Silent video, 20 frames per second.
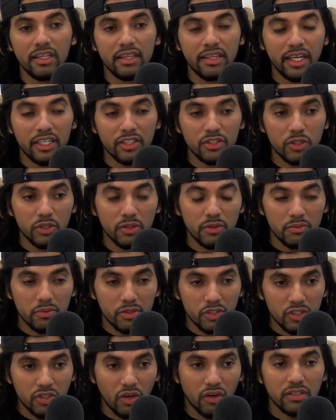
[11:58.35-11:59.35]
that you're
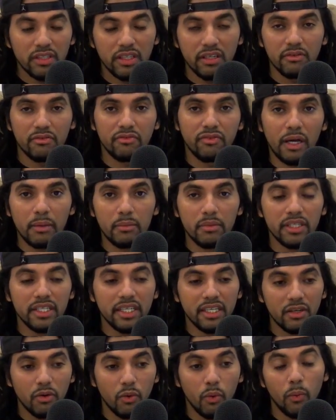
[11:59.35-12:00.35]
starting a family
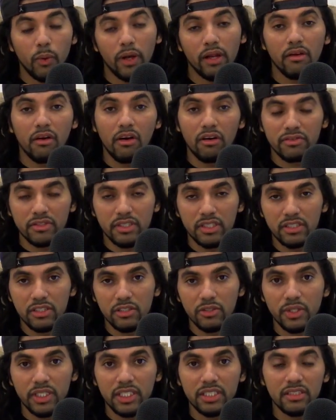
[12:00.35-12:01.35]
in a well-off
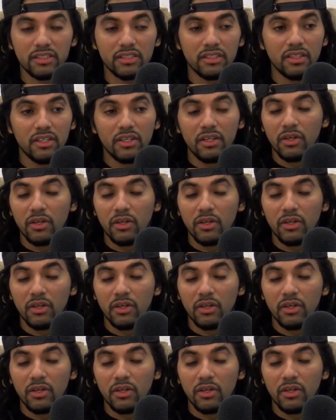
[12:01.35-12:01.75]
situation